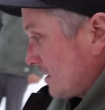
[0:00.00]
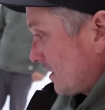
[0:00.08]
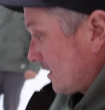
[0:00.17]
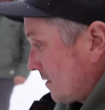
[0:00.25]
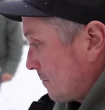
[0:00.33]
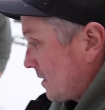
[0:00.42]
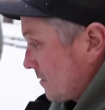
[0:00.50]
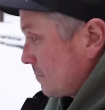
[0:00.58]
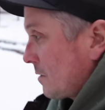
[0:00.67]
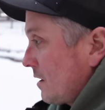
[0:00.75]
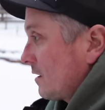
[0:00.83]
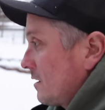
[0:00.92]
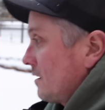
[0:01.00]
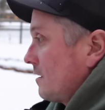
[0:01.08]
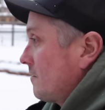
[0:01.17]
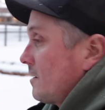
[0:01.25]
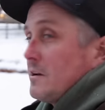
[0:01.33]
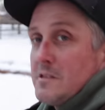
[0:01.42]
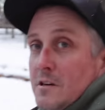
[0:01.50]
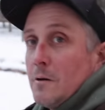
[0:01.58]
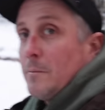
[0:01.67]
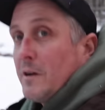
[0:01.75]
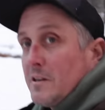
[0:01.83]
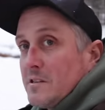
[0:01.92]
like mountain biking and rides
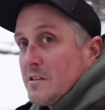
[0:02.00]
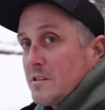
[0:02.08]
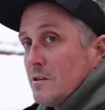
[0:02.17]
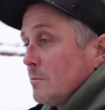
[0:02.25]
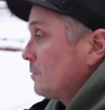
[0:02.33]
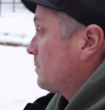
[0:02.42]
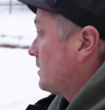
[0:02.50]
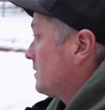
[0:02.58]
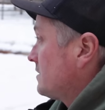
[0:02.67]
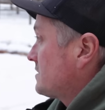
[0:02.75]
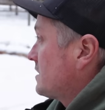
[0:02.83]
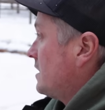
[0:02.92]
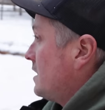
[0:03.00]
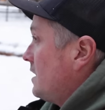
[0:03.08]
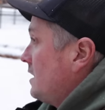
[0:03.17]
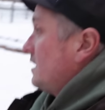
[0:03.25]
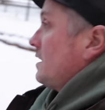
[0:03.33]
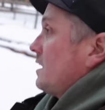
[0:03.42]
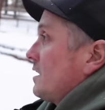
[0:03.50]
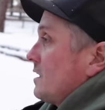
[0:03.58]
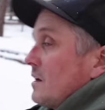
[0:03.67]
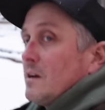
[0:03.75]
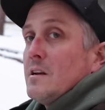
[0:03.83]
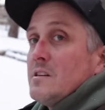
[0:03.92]
dirt bikes and snowmobiles.
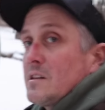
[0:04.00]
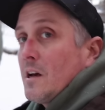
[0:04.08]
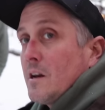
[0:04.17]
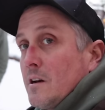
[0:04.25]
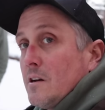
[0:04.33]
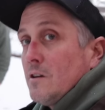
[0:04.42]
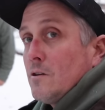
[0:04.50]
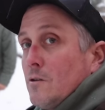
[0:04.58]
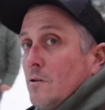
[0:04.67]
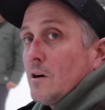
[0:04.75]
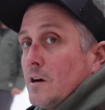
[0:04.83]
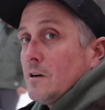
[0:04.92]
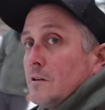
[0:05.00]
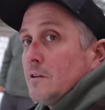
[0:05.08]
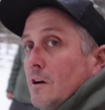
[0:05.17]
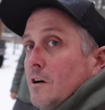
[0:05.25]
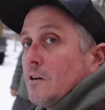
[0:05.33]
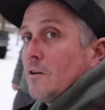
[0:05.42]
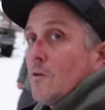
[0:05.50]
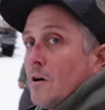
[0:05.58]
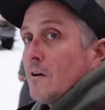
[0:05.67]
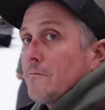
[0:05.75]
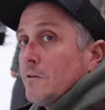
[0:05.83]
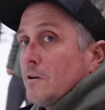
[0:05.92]
And he's kind of new on the hardcore
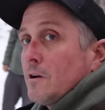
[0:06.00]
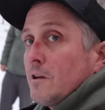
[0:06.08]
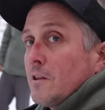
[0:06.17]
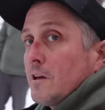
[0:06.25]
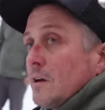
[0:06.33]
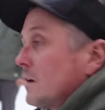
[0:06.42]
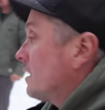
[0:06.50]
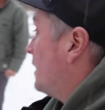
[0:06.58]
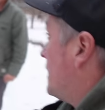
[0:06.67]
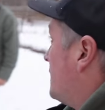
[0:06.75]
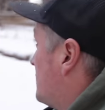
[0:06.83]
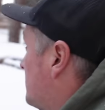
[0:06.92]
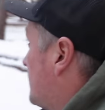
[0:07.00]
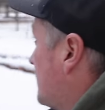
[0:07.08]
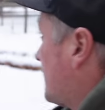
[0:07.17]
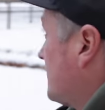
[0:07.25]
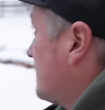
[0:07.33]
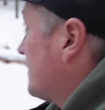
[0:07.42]
off roading thing, but I